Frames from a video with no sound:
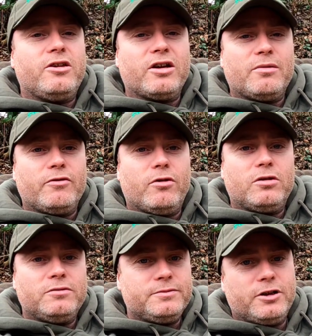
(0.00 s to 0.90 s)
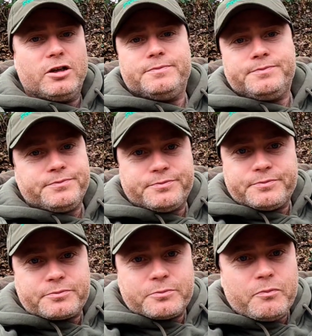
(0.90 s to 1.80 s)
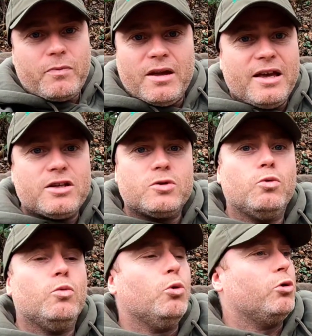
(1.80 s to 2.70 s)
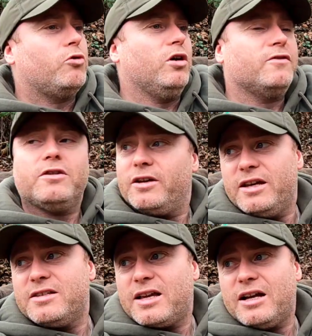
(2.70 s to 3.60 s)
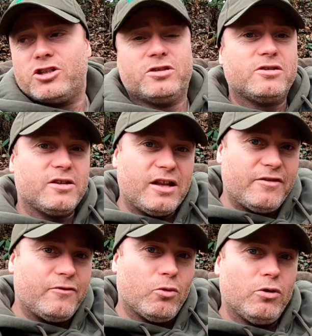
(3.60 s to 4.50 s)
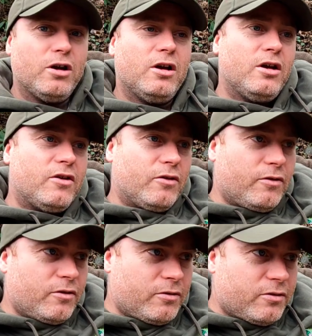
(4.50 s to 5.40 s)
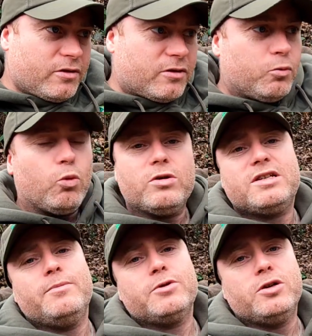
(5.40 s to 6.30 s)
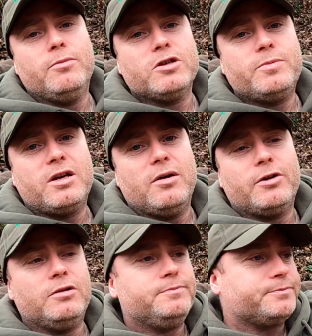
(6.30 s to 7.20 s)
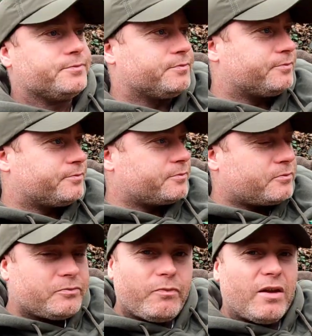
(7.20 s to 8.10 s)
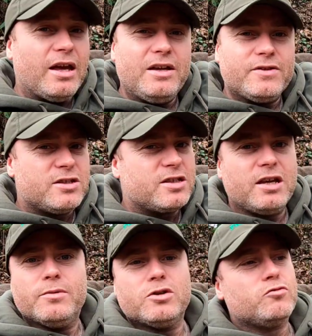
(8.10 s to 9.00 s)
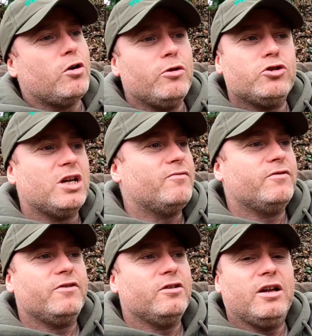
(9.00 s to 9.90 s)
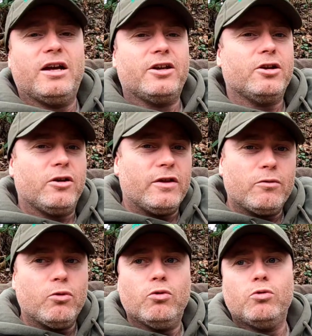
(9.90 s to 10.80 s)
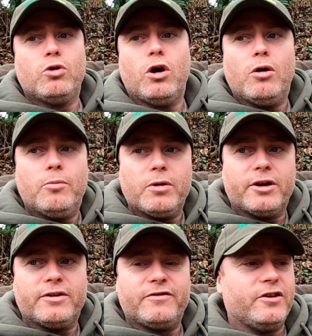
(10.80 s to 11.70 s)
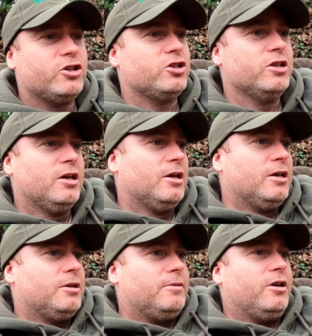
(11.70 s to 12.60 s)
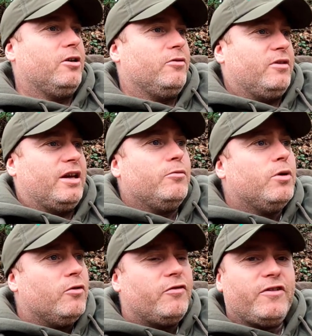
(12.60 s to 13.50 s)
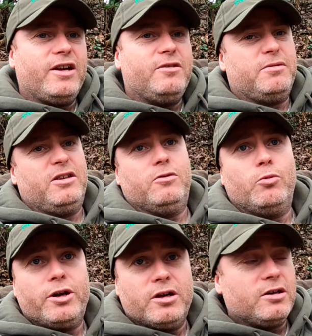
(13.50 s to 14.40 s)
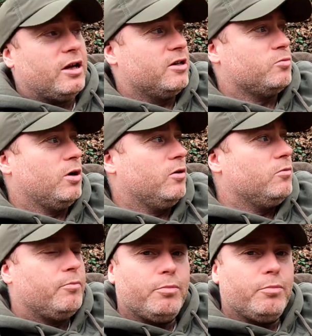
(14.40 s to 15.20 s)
don't get me wrong, you know, it's all watercraft. He's catching, so therefore the water temperature must be coming up. Even skimmers, roach, everything like that, you know, they're all cold-blooded fish. You know, they will feed in the winter as well,